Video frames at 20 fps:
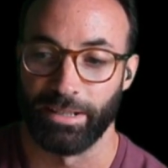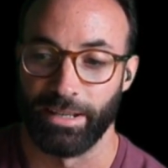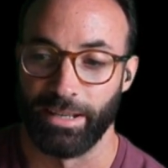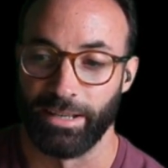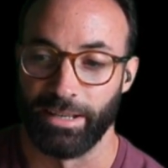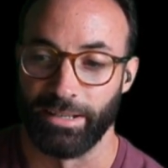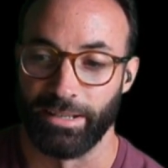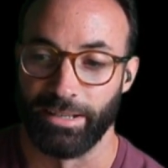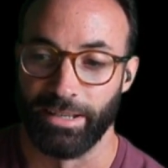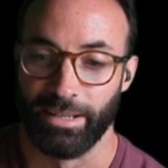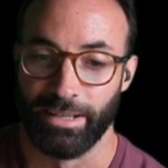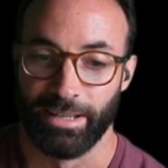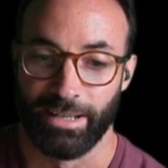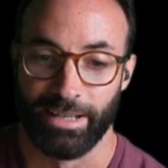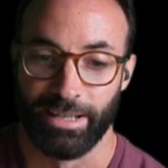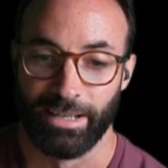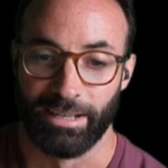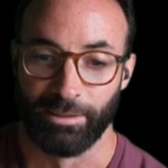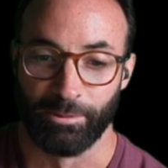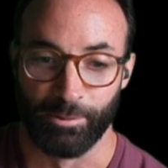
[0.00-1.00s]
and
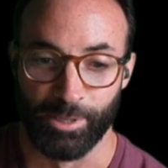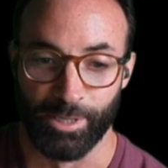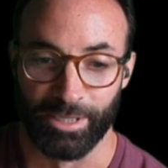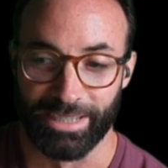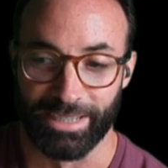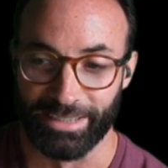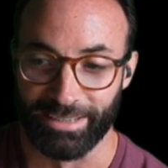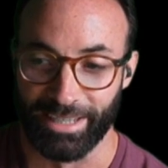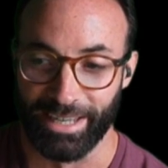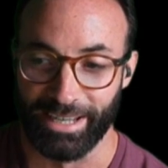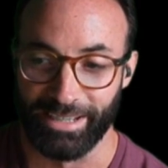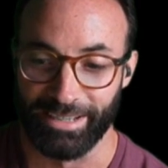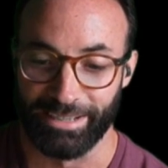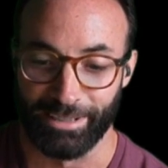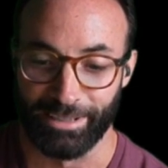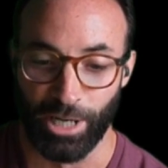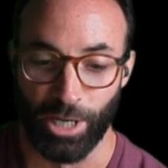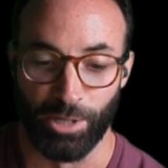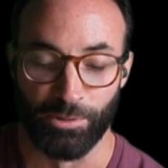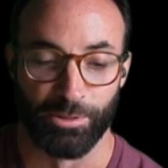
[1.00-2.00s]
really
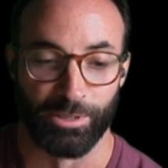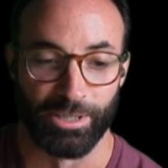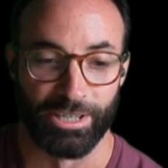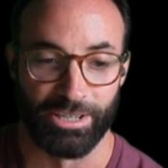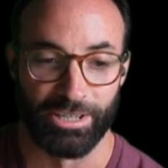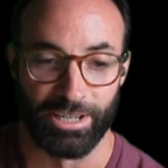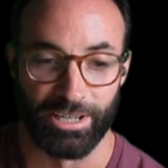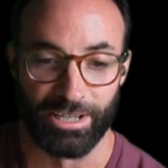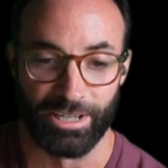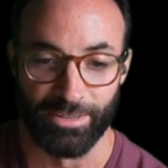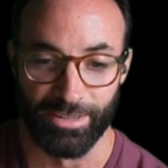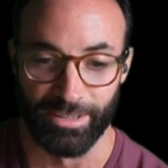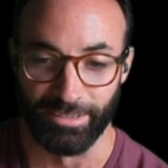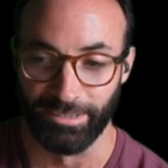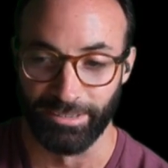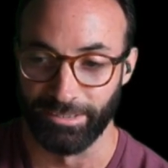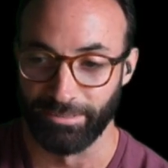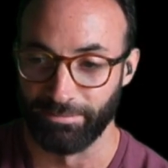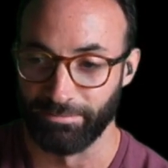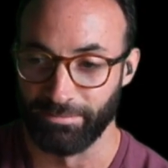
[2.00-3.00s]
like over engineer this